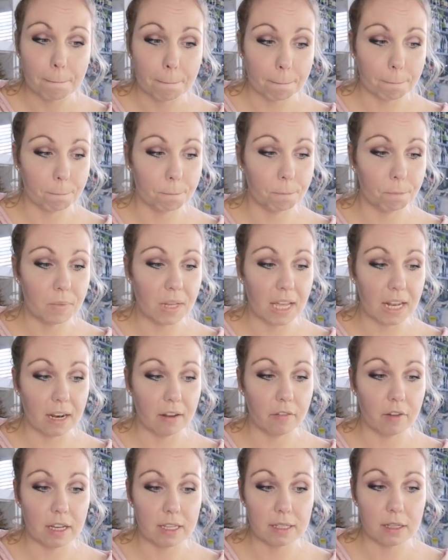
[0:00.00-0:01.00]
and
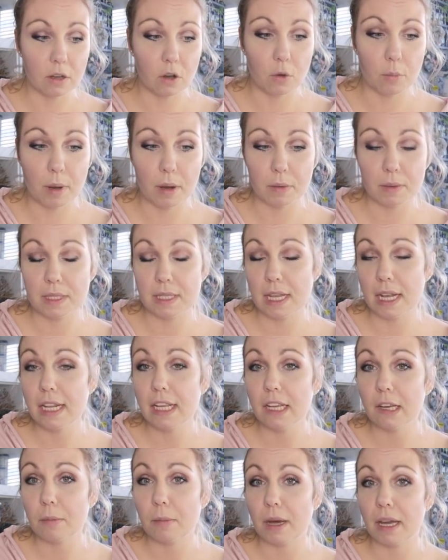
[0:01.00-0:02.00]
I've asked about
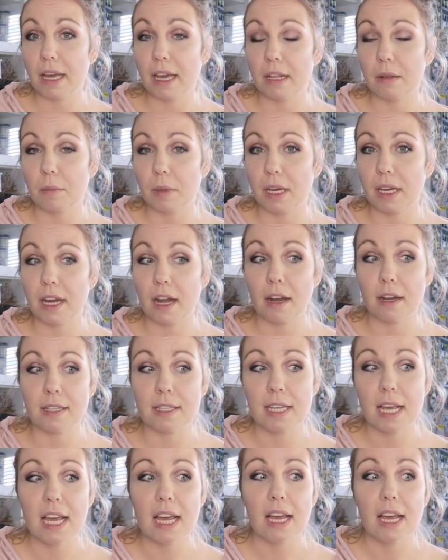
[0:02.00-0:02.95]
selling my handmade cards.